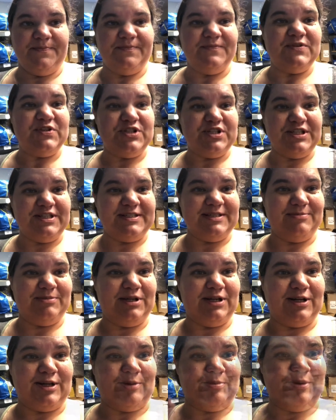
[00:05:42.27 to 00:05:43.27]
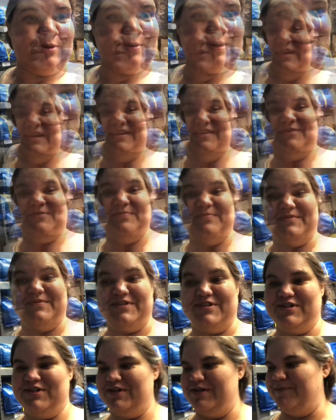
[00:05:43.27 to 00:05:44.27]
Just a minute, I'll be right back.
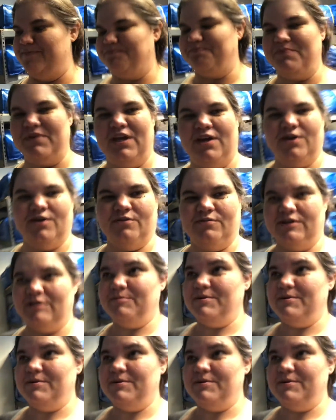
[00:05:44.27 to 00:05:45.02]
Sorry. One of my